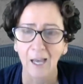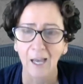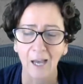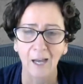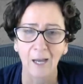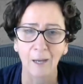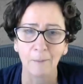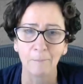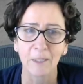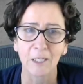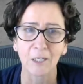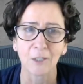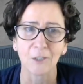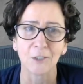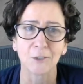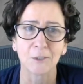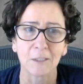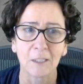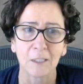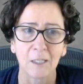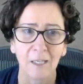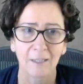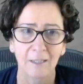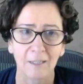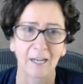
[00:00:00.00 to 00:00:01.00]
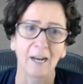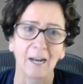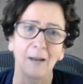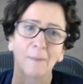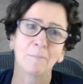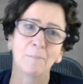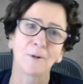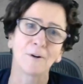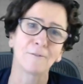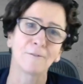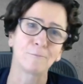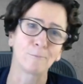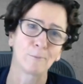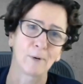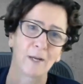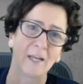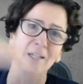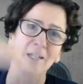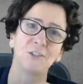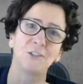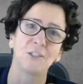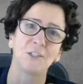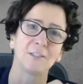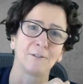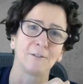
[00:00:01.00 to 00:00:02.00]
uh, because the number of
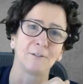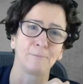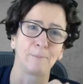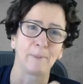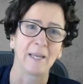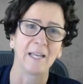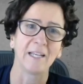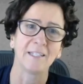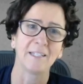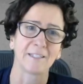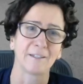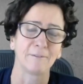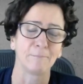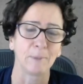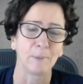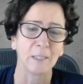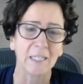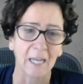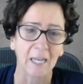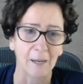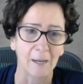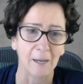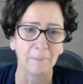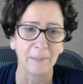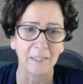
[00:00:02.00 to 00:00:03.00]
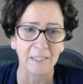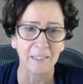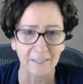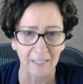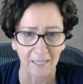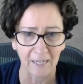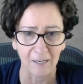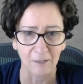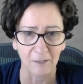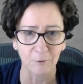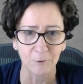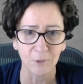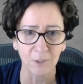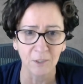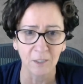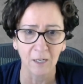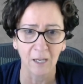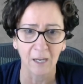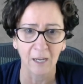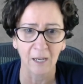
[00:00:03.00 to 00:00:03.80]
branches of banks have been coming down.